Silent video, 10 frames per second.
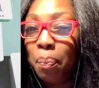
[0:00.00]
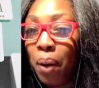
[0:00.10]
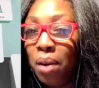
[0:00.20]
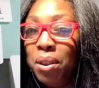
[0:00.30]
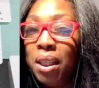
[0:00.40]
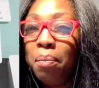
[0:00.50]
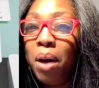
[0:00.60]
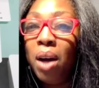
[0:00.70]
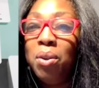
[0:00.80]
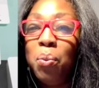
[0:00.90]
a pouting
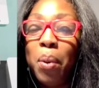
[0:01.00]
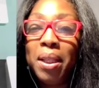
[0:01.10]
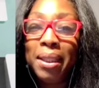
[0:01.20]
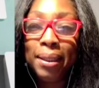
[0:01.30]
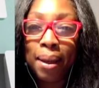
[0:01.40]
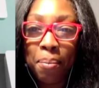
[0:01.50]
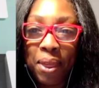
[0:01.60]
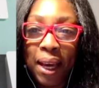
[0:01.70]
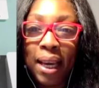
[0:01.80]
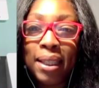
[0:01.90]
mouth when
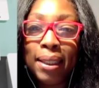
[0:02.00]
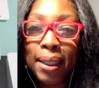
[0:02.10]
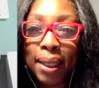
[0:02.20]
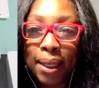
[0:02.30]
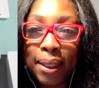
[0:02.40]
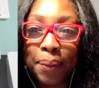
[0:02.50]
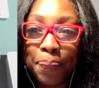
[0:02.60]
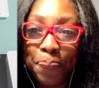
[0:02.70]
something is good.